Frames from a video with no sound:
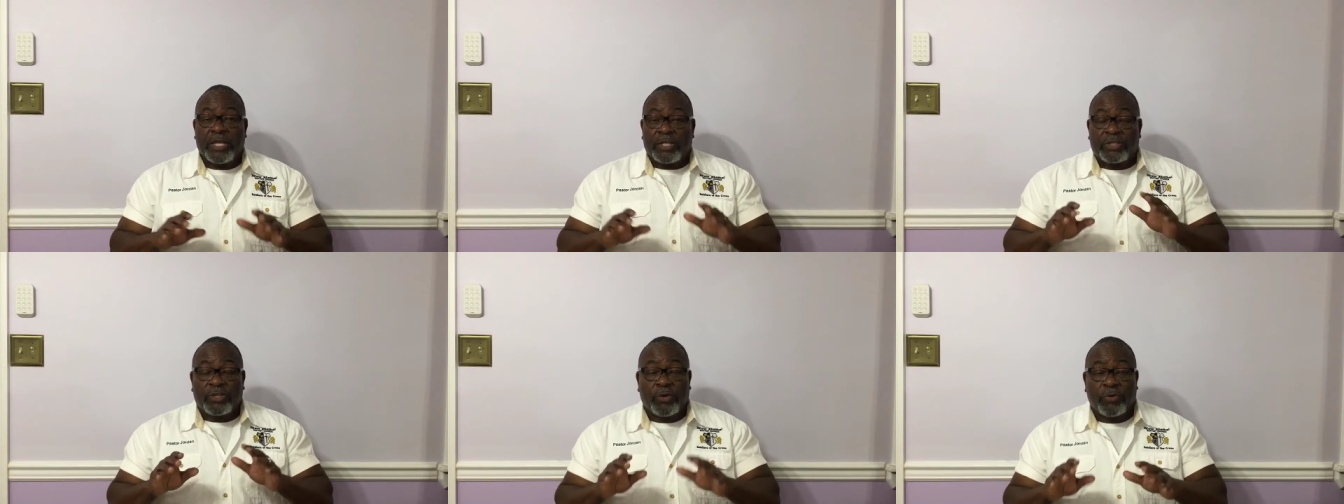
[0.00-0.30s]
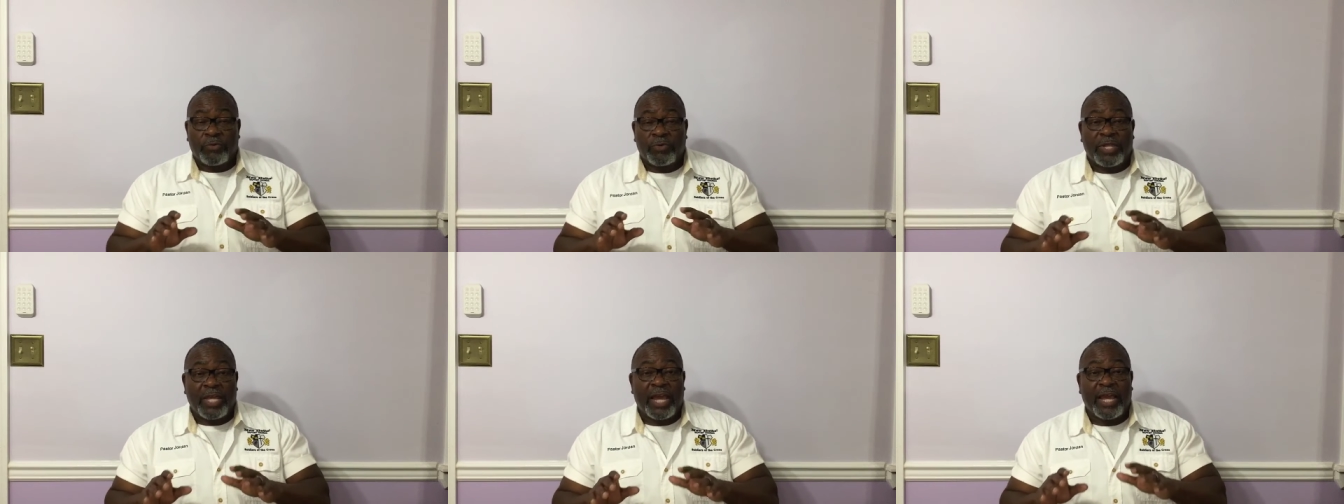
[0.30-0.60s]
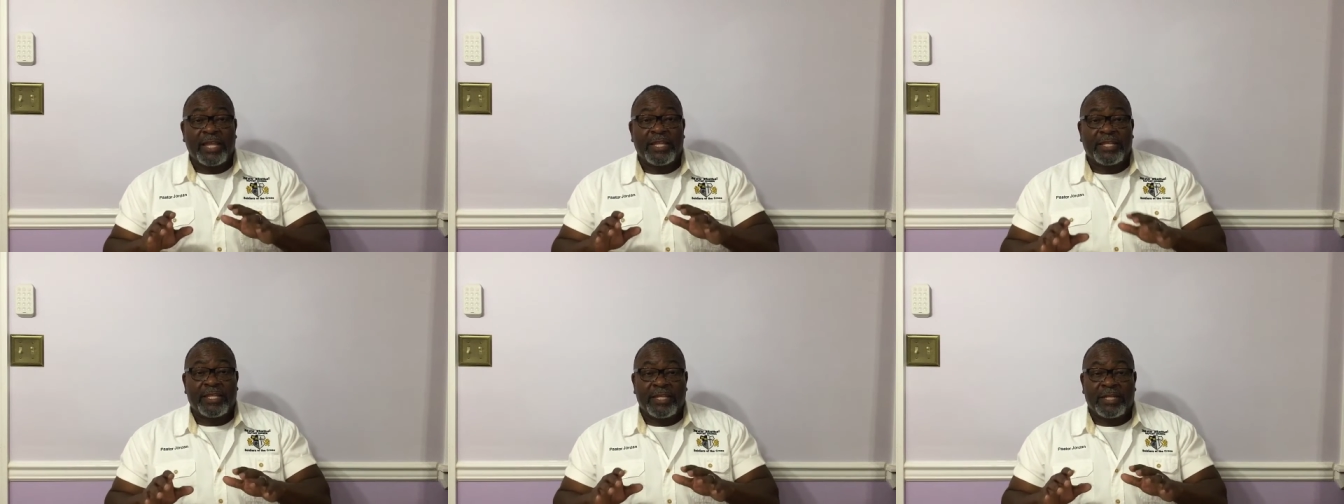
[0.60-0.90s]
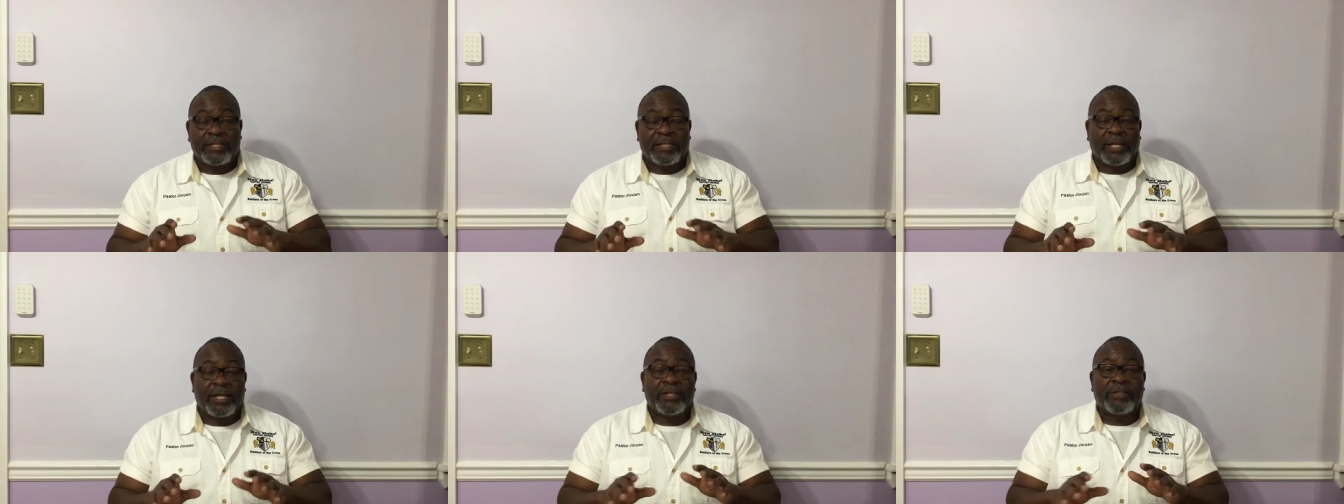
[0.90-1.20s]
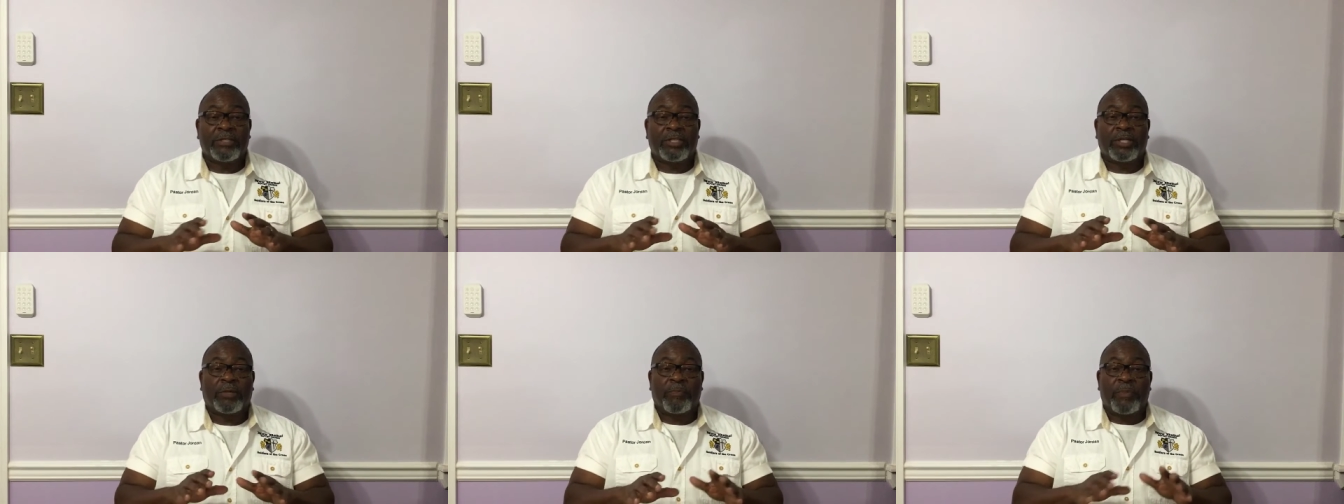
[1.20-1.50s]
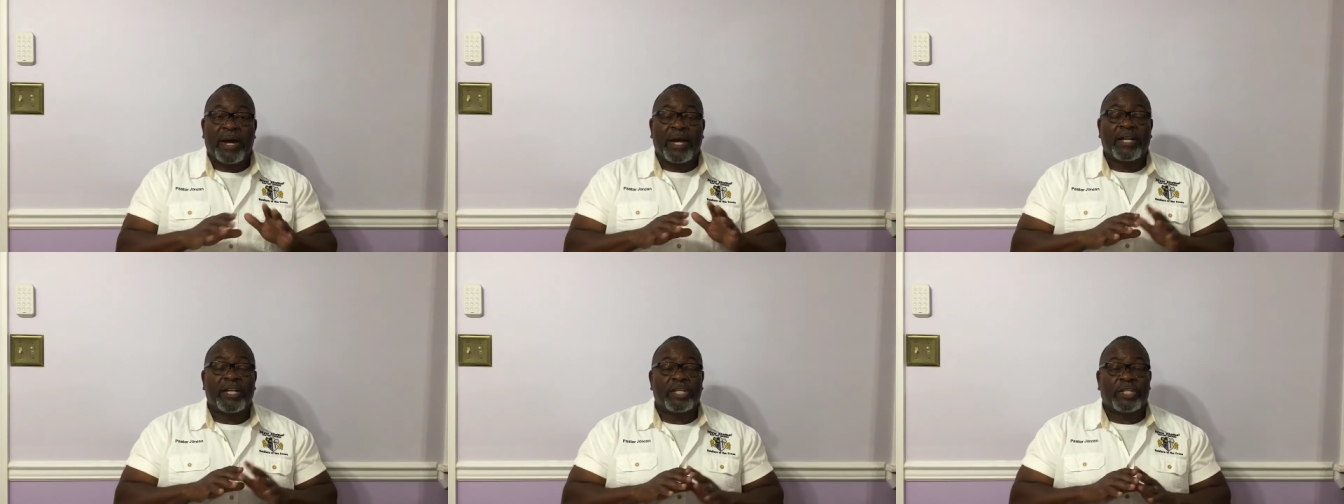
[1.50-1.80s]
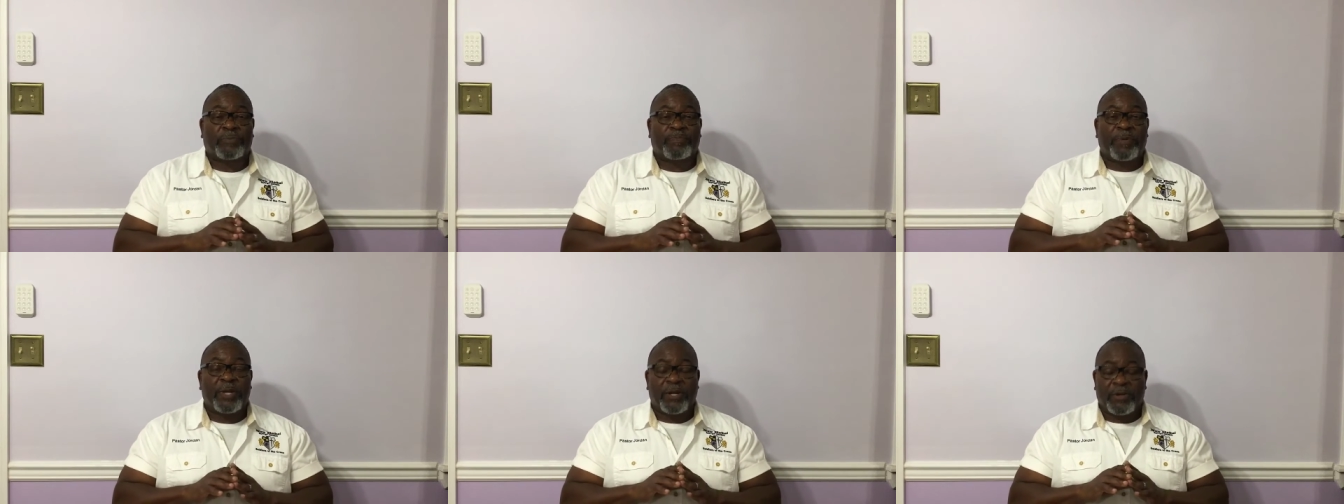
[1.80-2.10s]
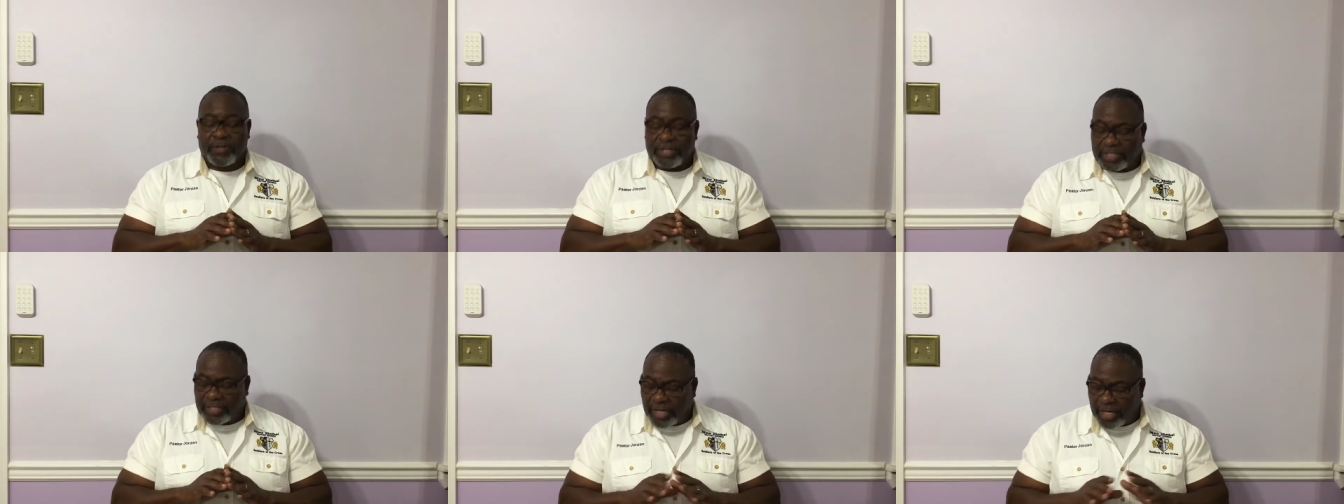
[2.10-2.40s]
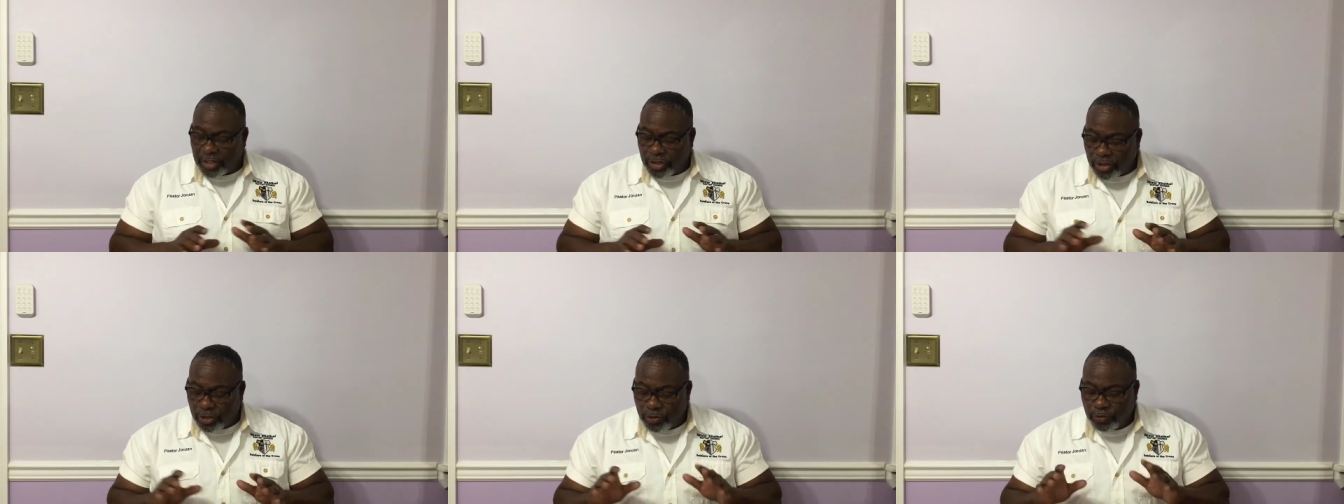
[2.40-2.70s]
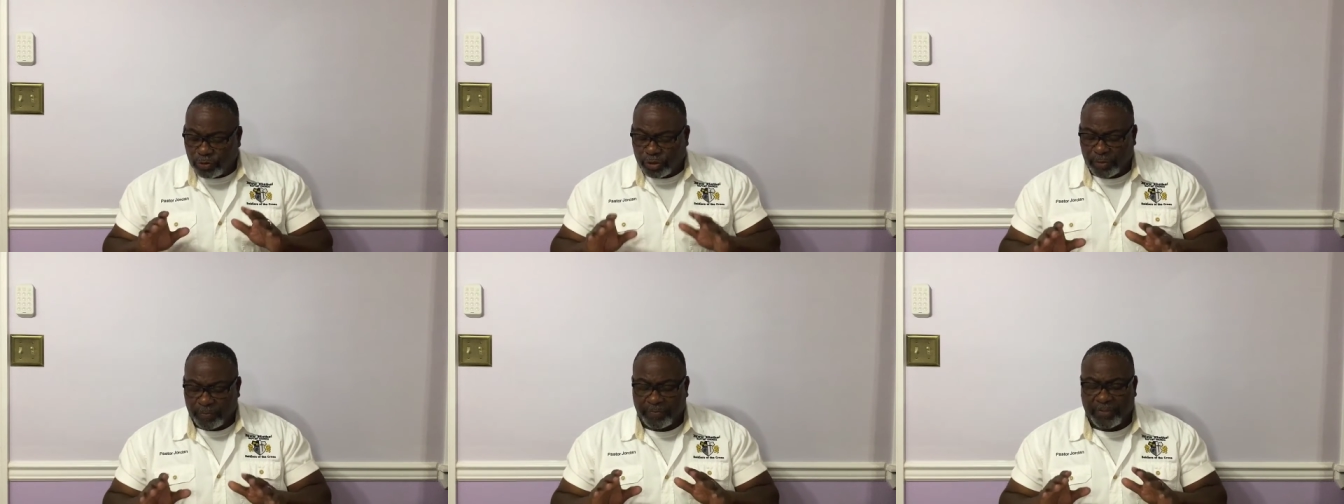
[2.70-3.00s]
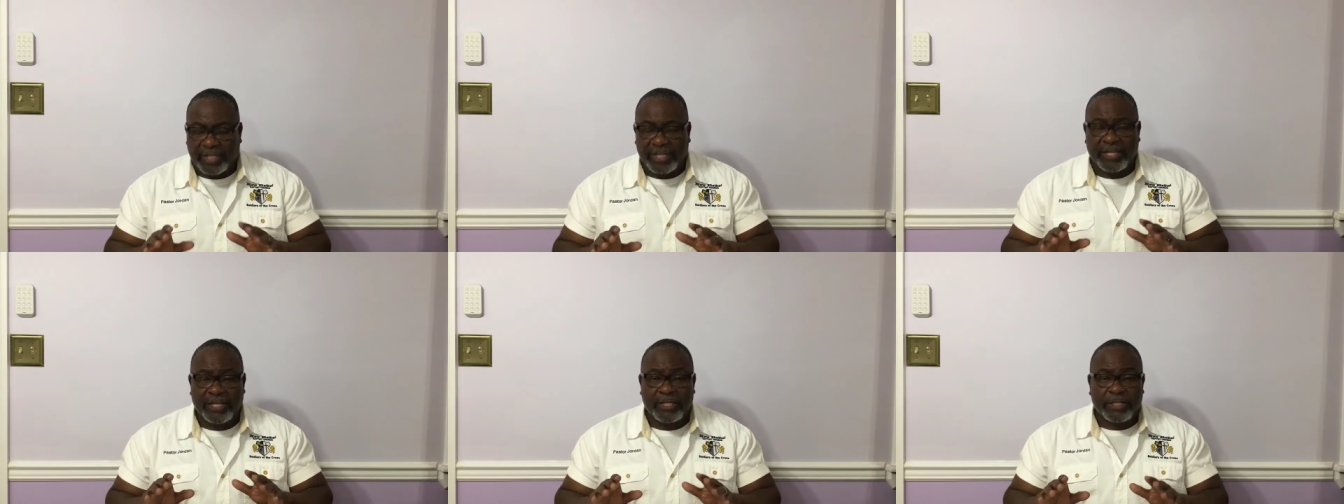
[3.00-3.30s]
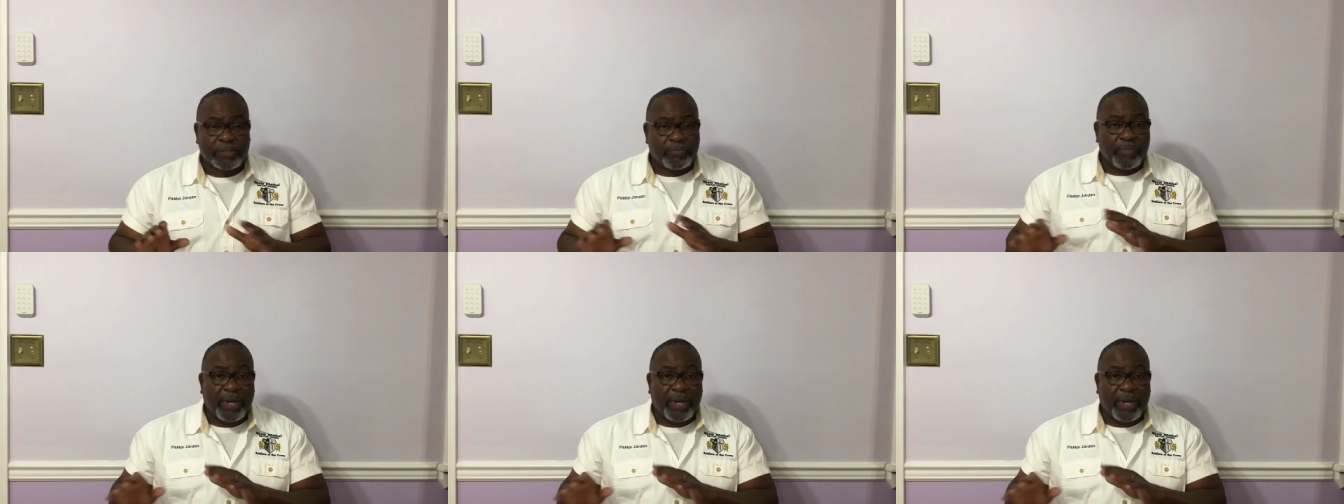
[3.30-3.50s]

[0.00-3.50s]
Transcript: so that the demonic spirits can do some things.